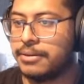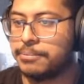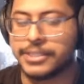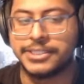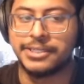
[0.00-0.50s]

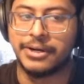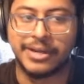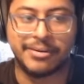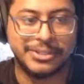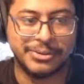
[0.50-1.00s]
Plus, you know,
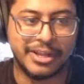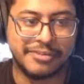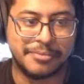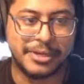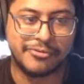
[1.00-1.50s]
I do love a
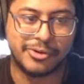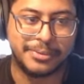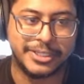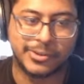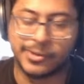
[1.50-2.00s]
bit of
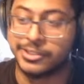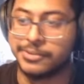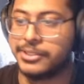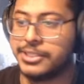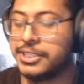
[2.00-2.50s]
four-piece quantum
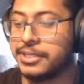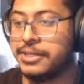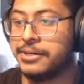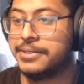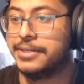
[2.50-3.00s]
on a Jing
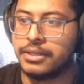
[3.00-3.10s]
Liu.